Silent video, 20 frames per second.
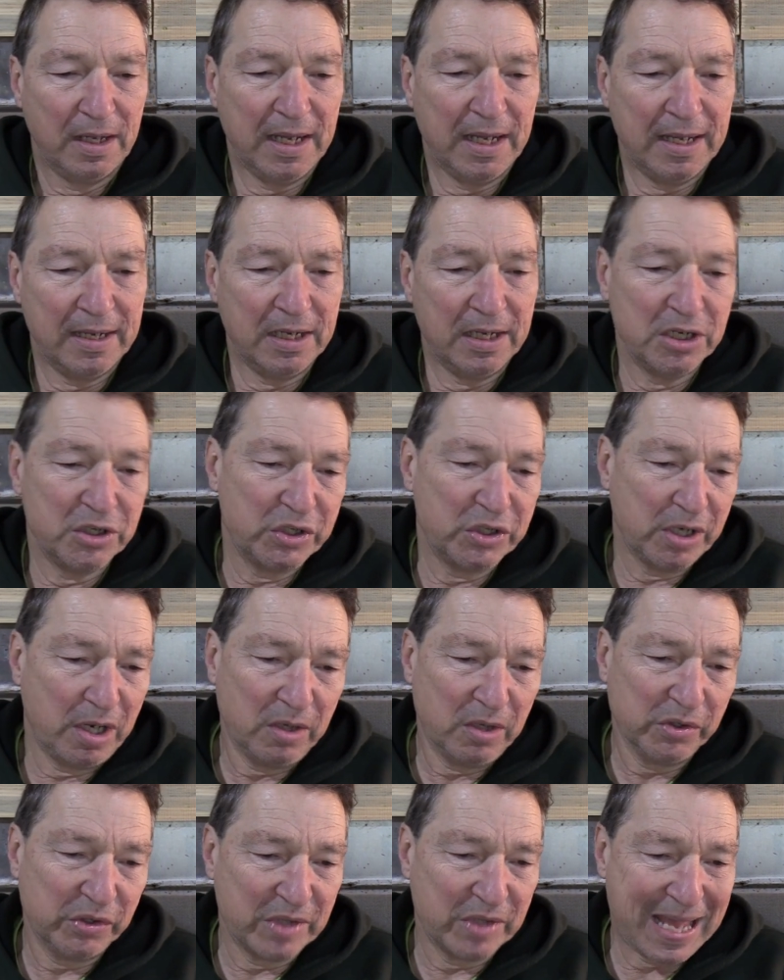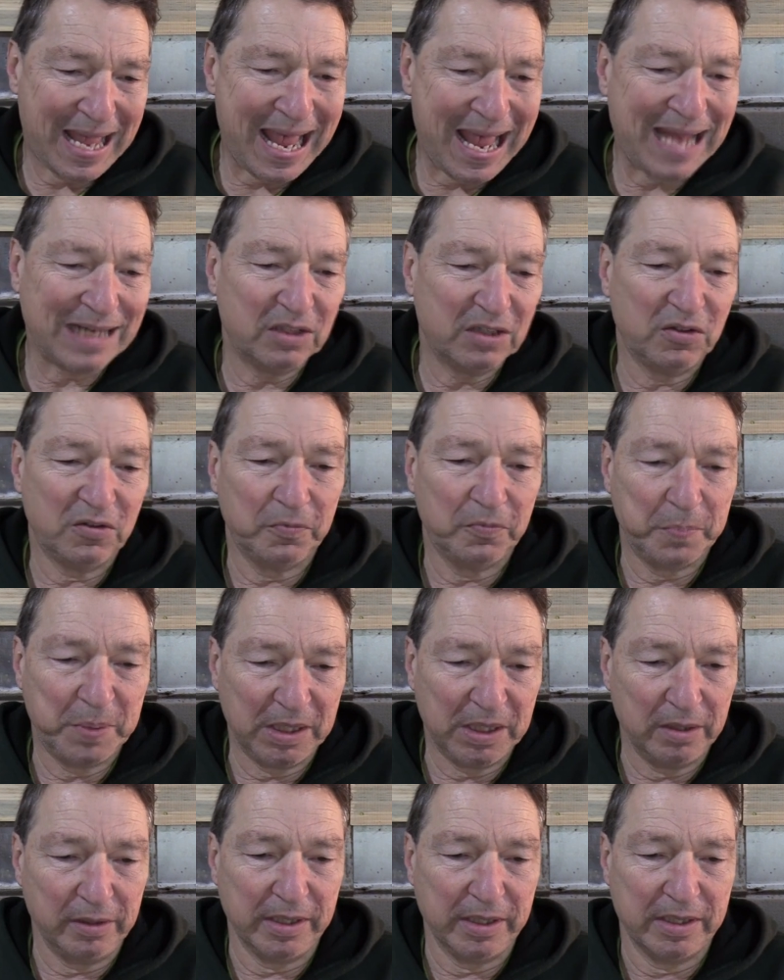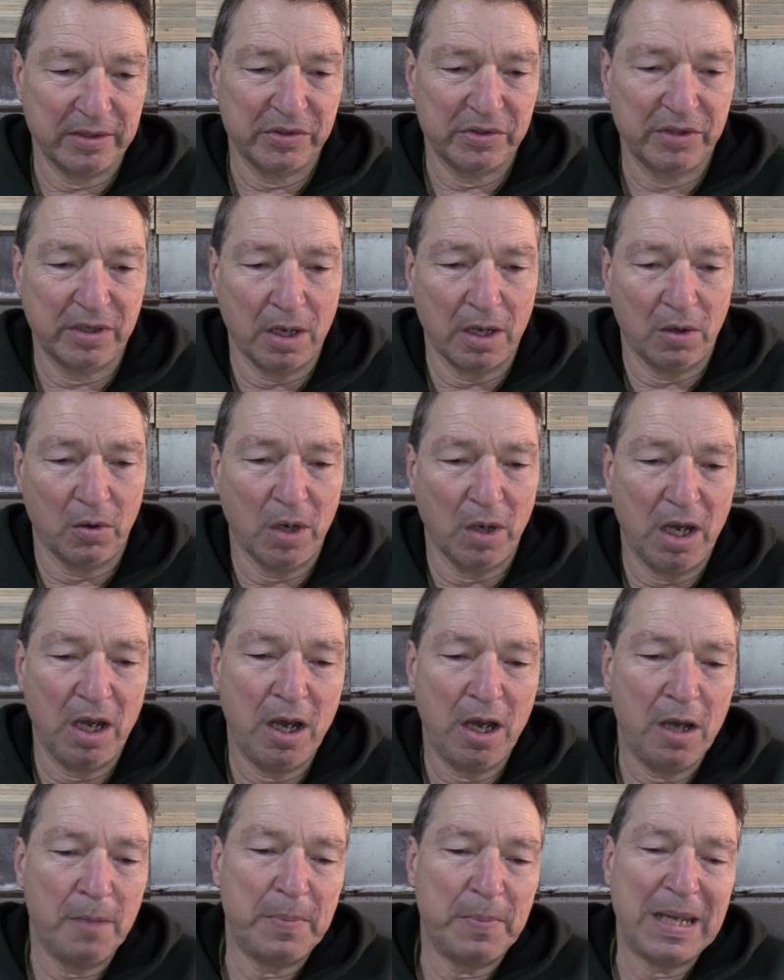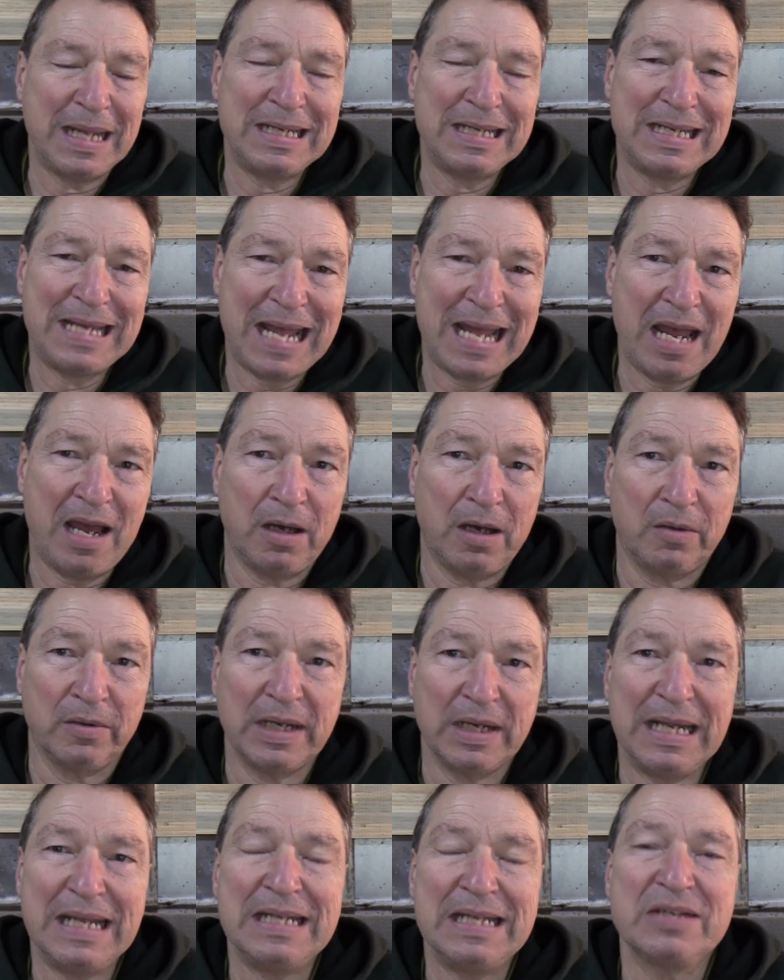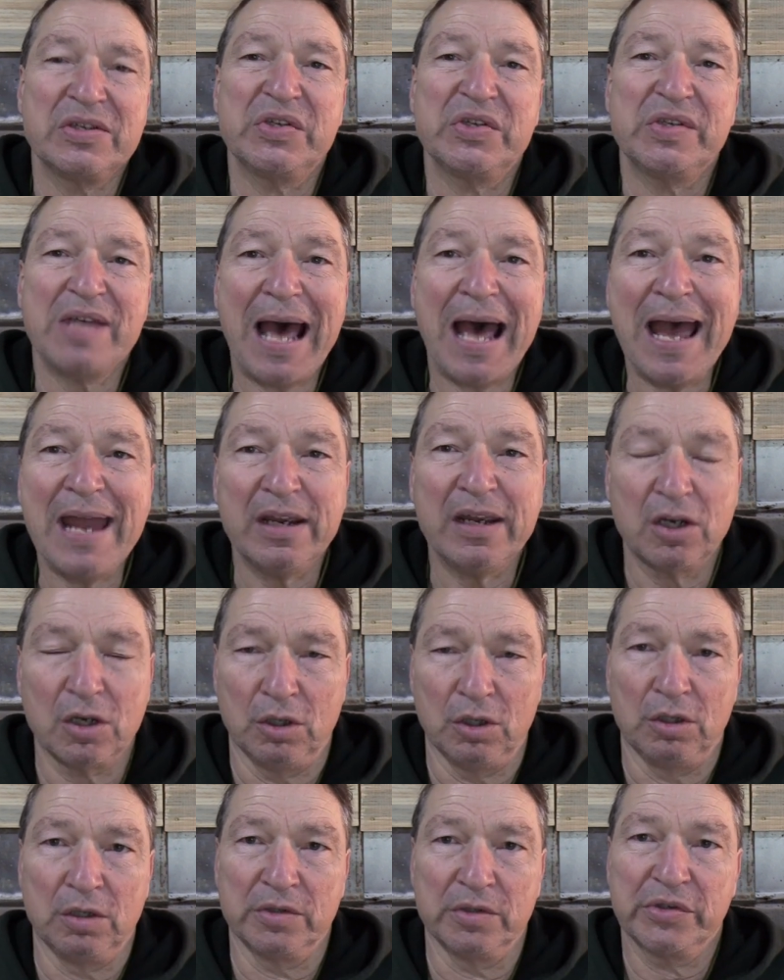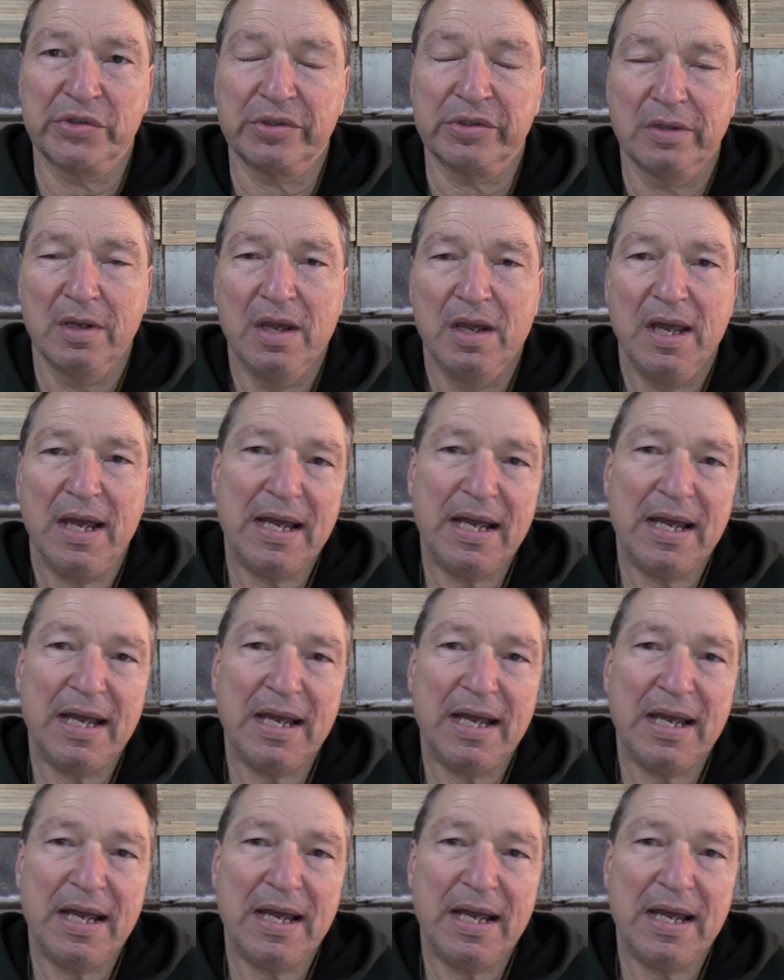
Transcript: and he shows the active periods go up and down in cycles